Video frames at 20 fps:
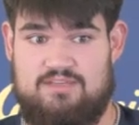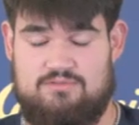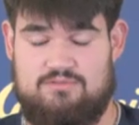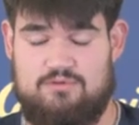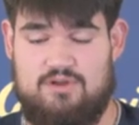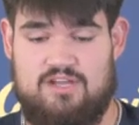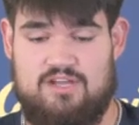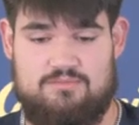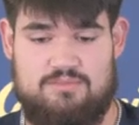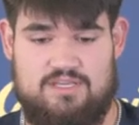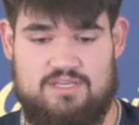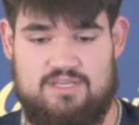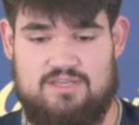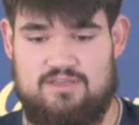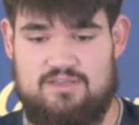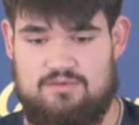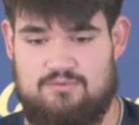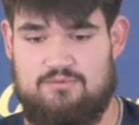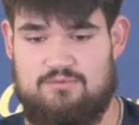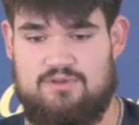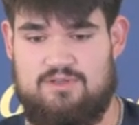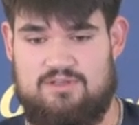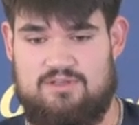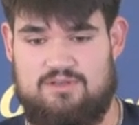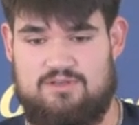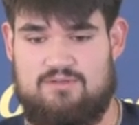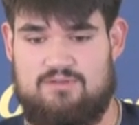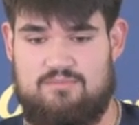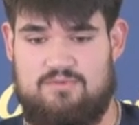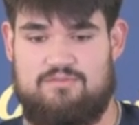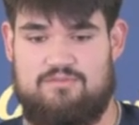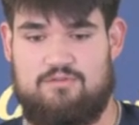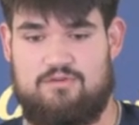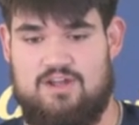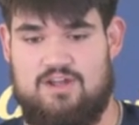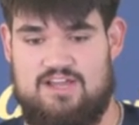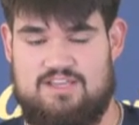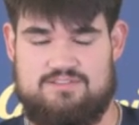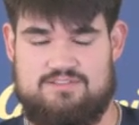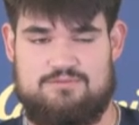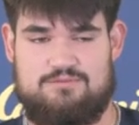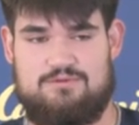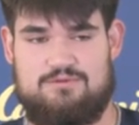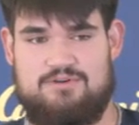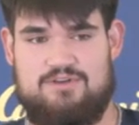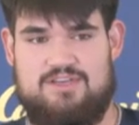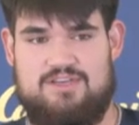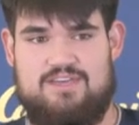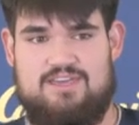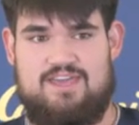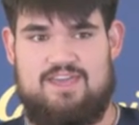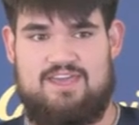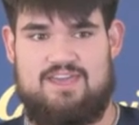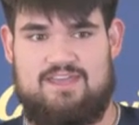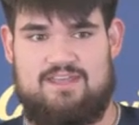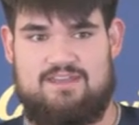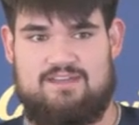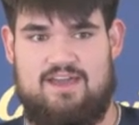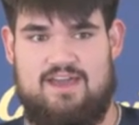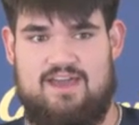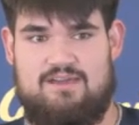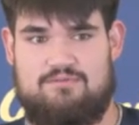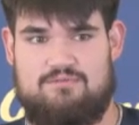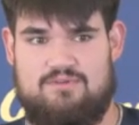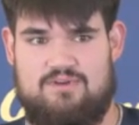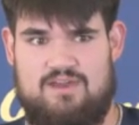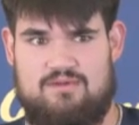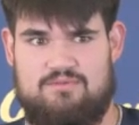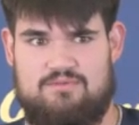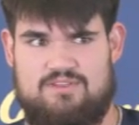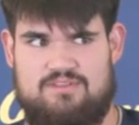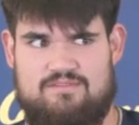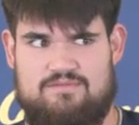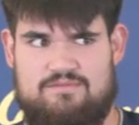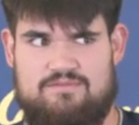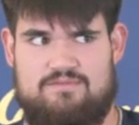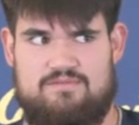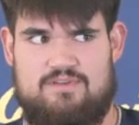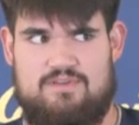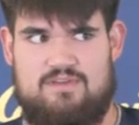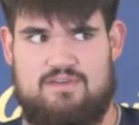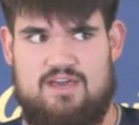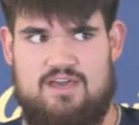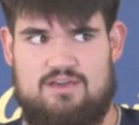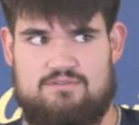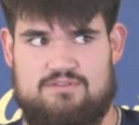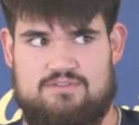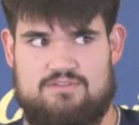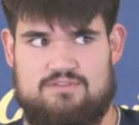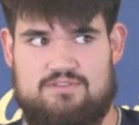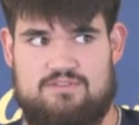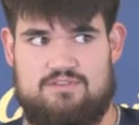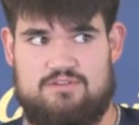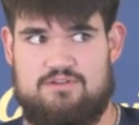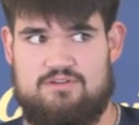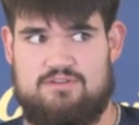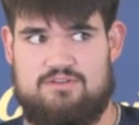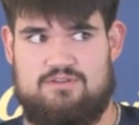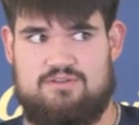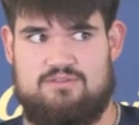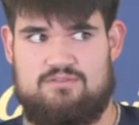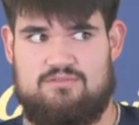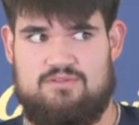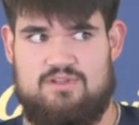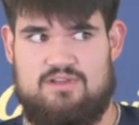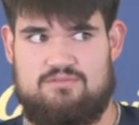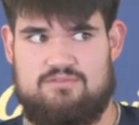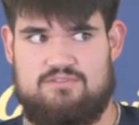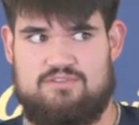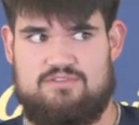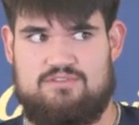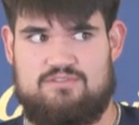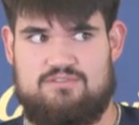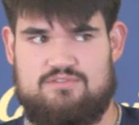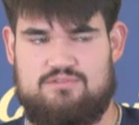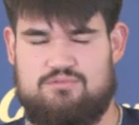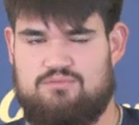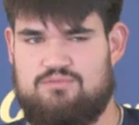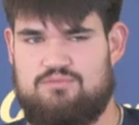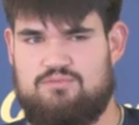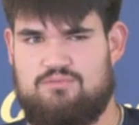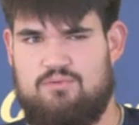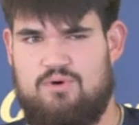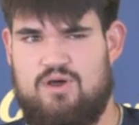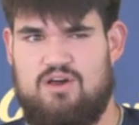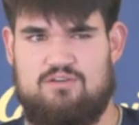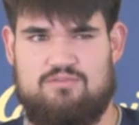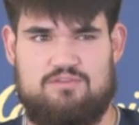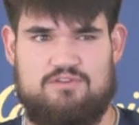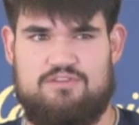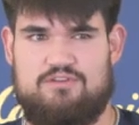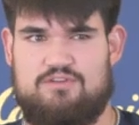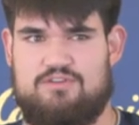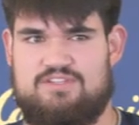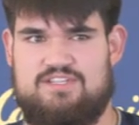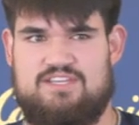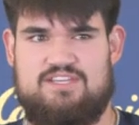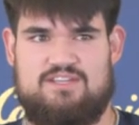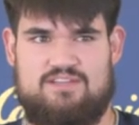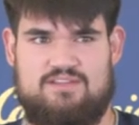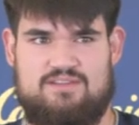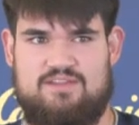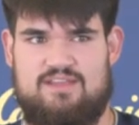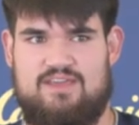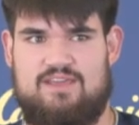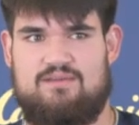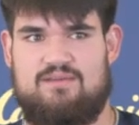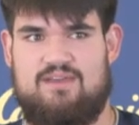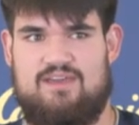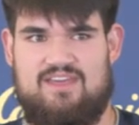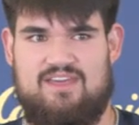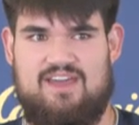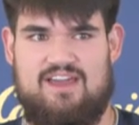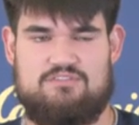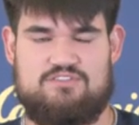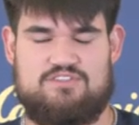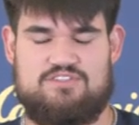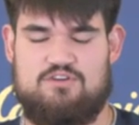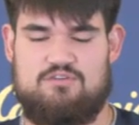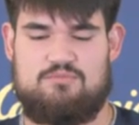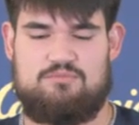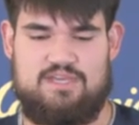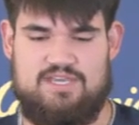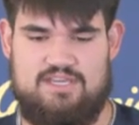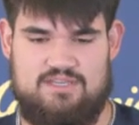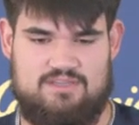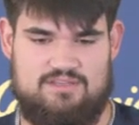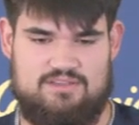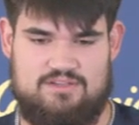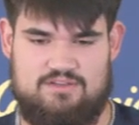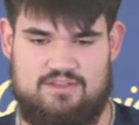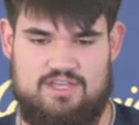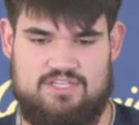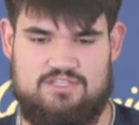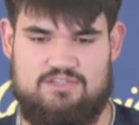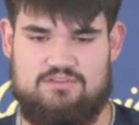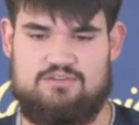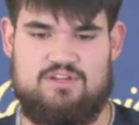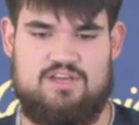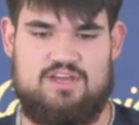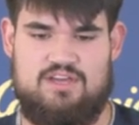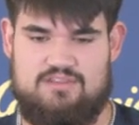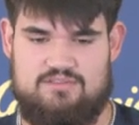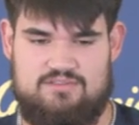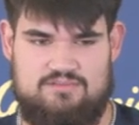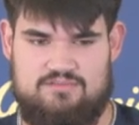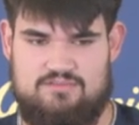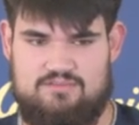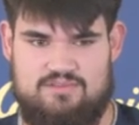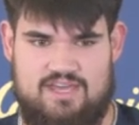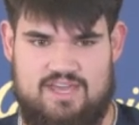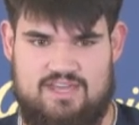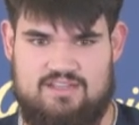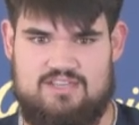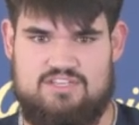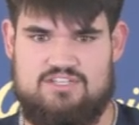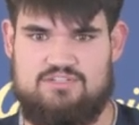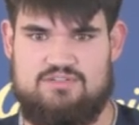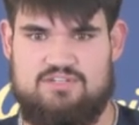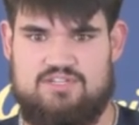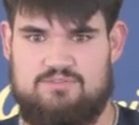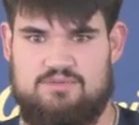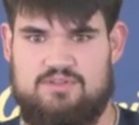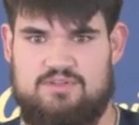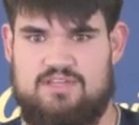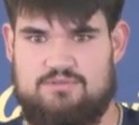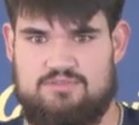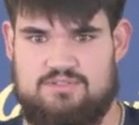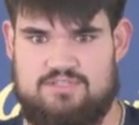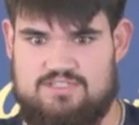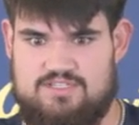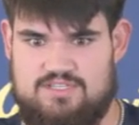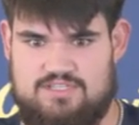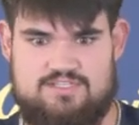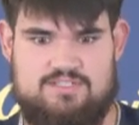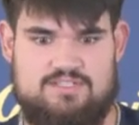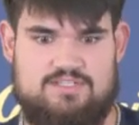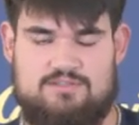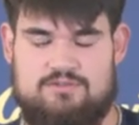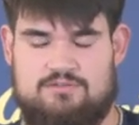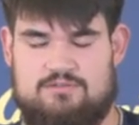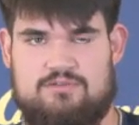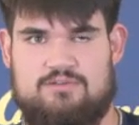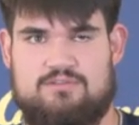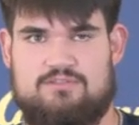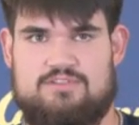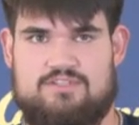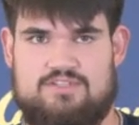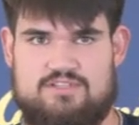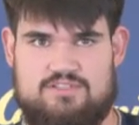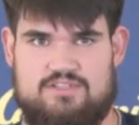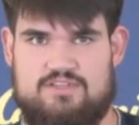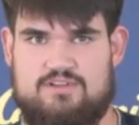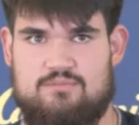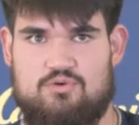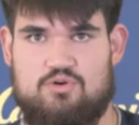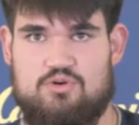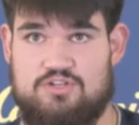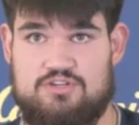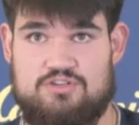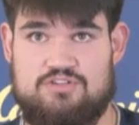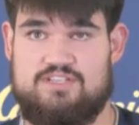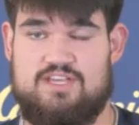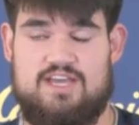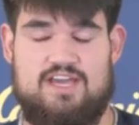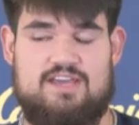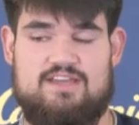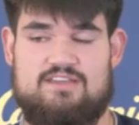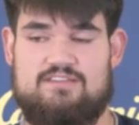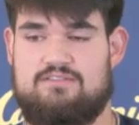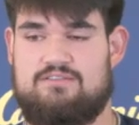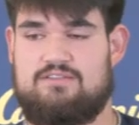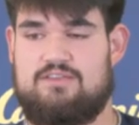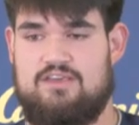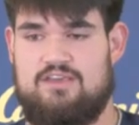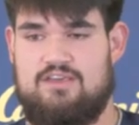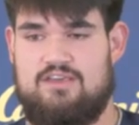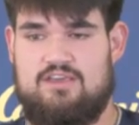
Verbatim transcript: in rugby when before high school, and I I believe I was third I was twelve or thirteen, and they I was so big, and they're like, "You're not that age. You need to play with the sixteen year olds because they're more your size."